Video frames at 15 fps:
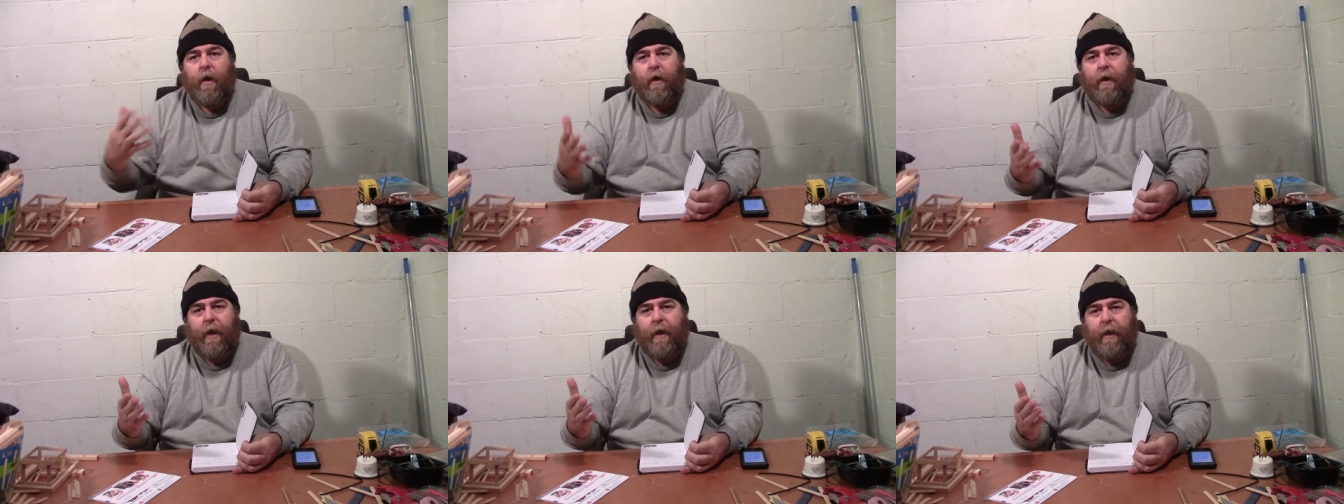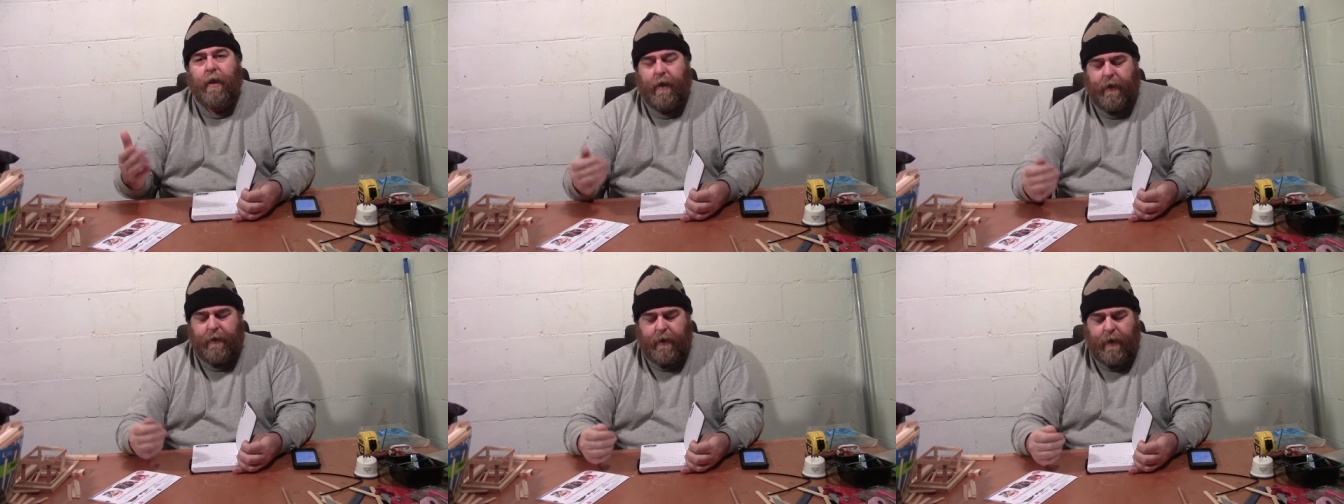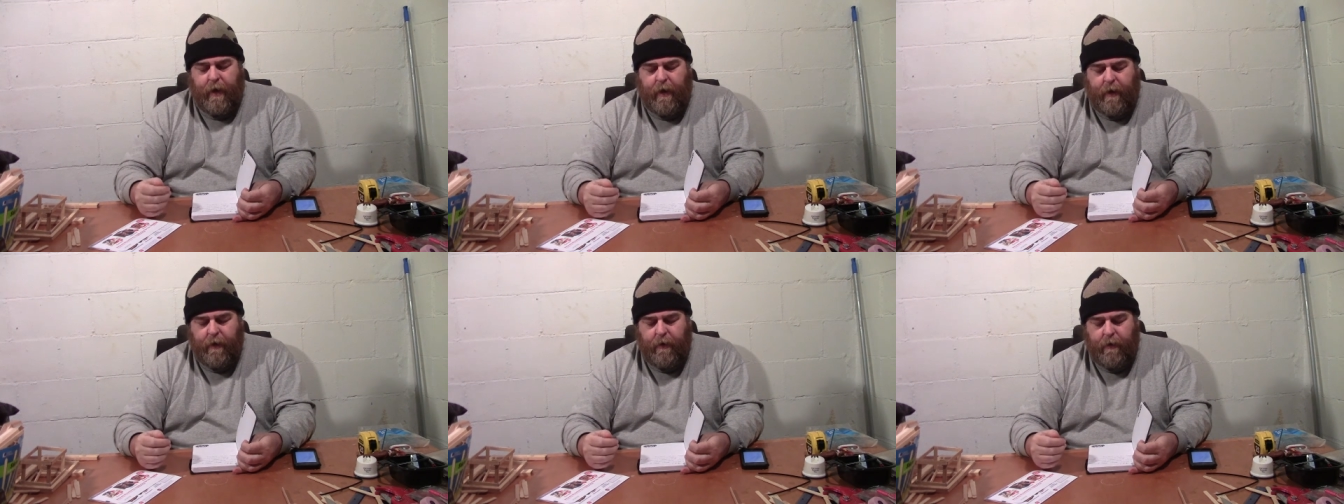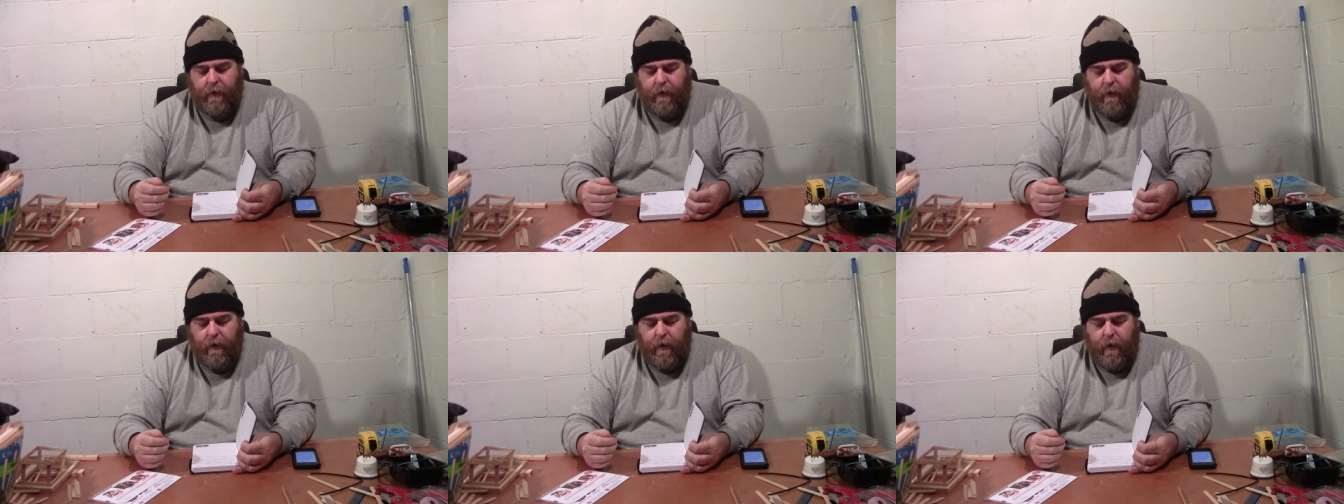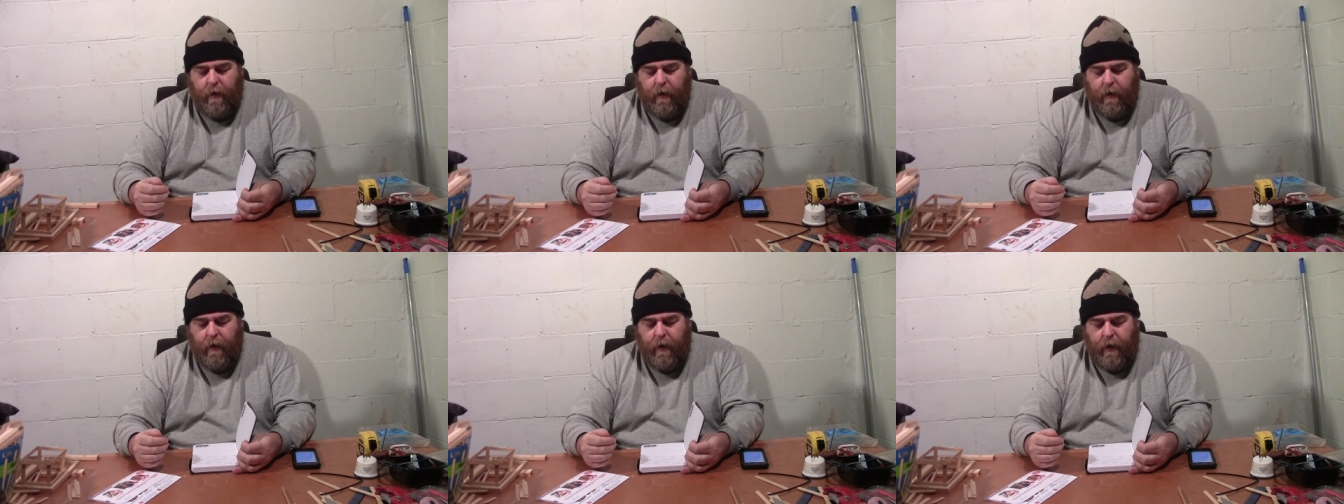kind of like that,
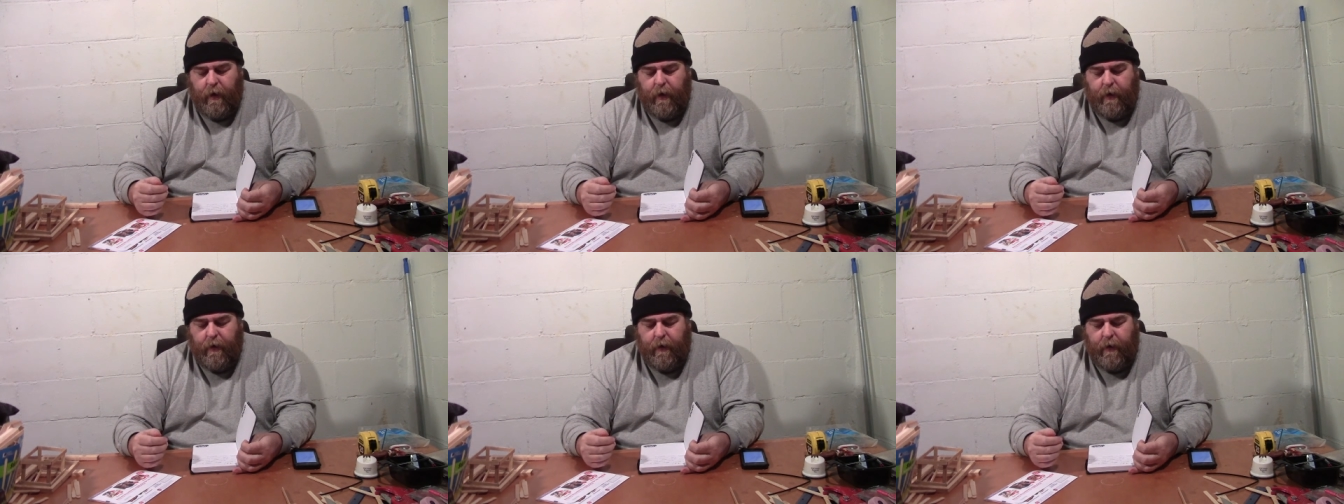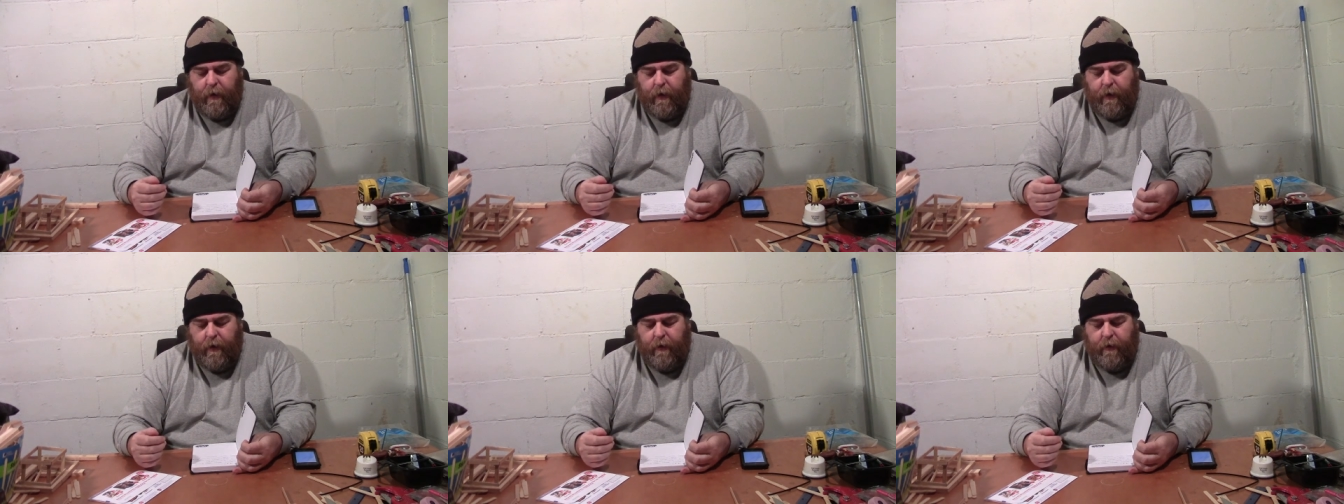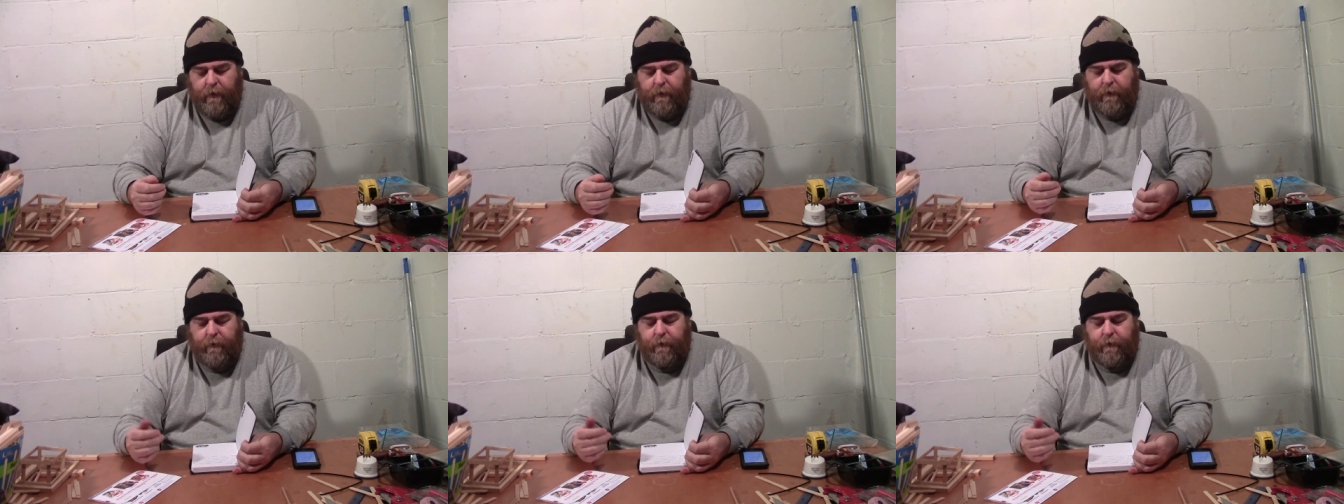and uh,